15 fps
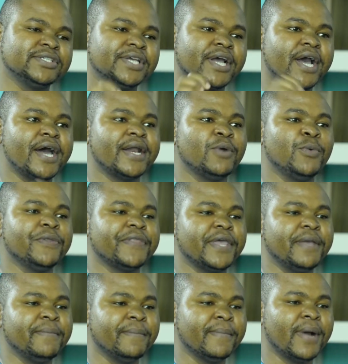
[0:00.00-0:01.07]
is he carrying with
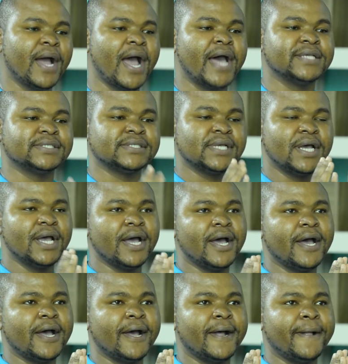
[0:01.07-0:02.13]
him mm. as
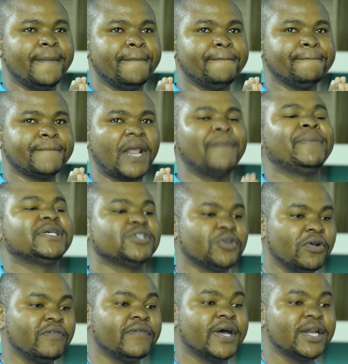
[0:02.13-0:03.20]
um, a
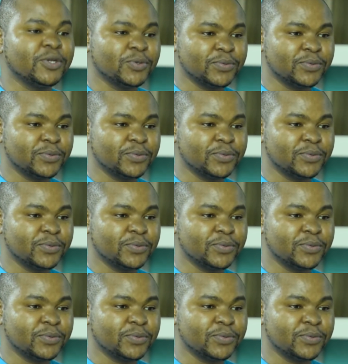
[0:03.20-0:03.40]
personal value?